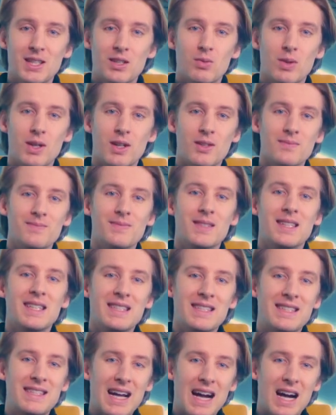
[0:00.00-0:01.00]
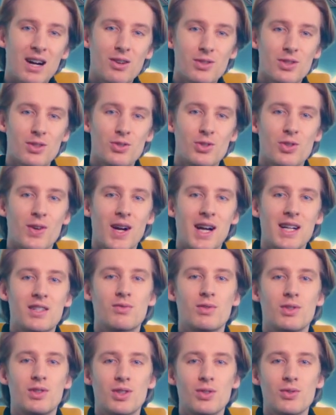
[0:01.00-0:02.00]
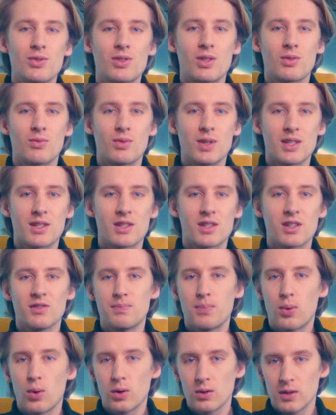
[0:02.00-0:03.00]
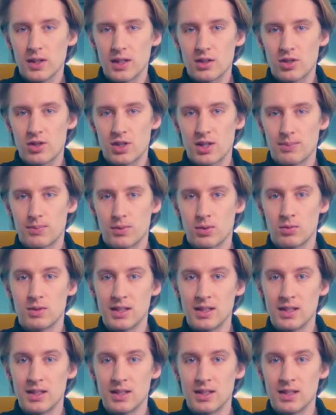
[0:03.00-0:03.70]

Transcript: Well, DAOs are trying to reduce the risk of poor leadership through